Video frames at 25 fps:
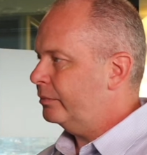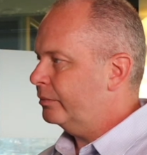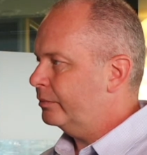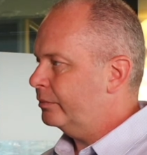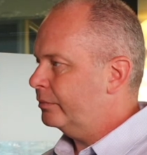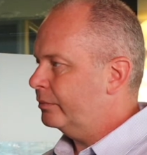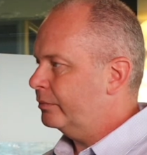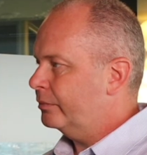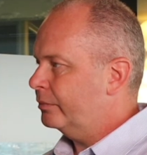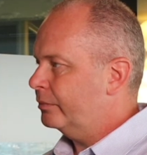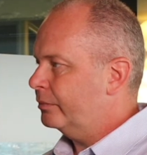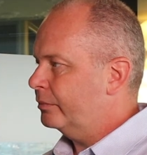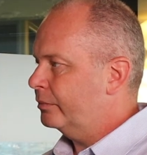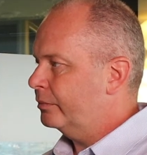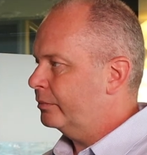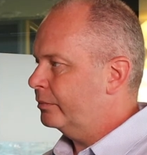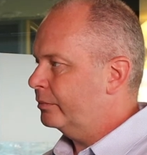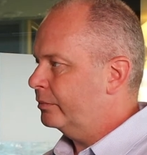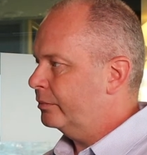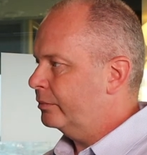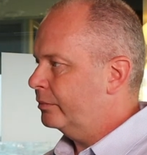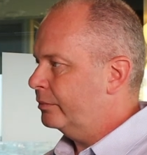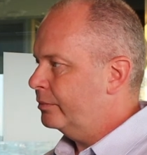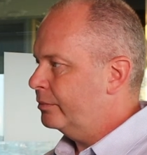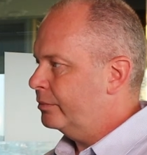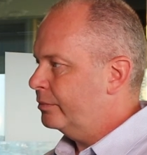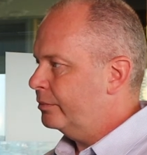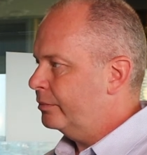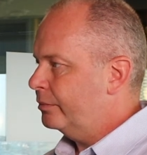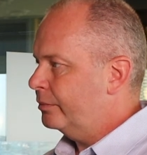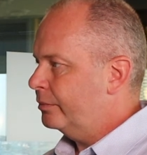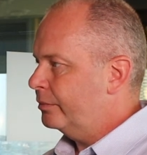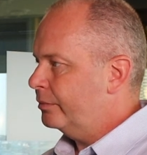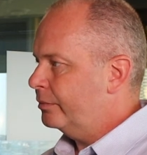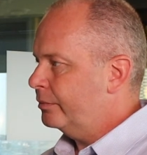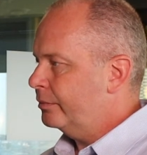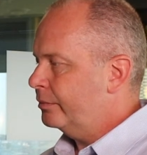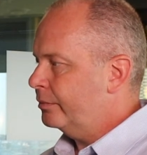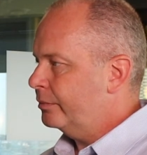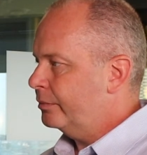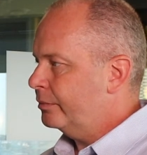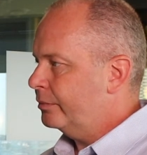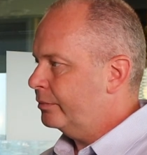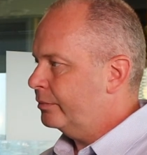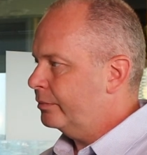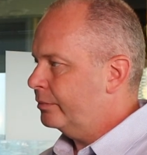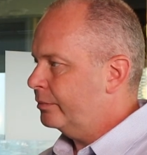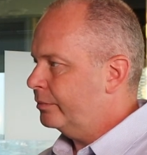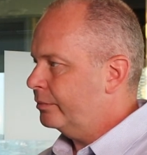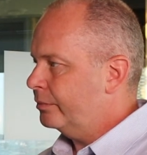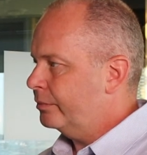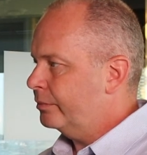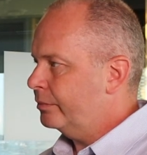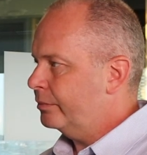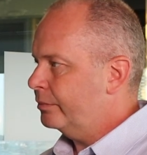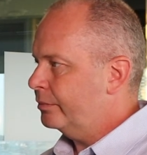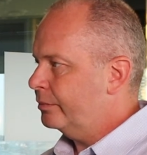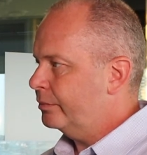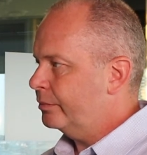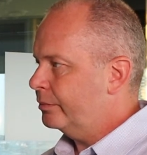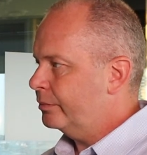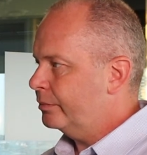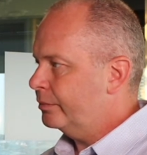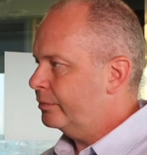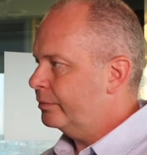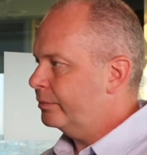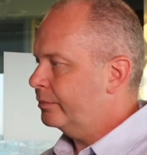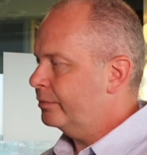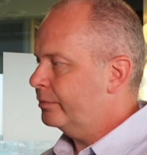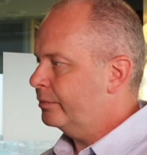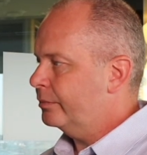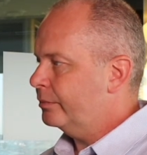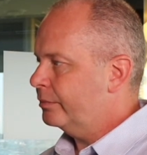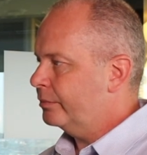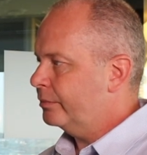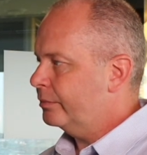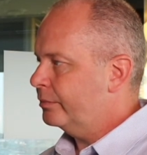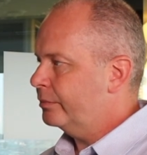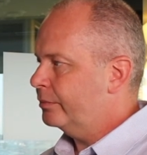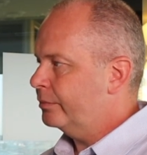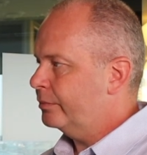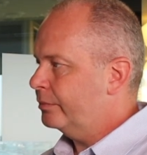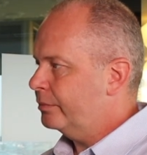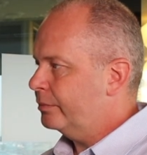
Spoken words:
[no speech]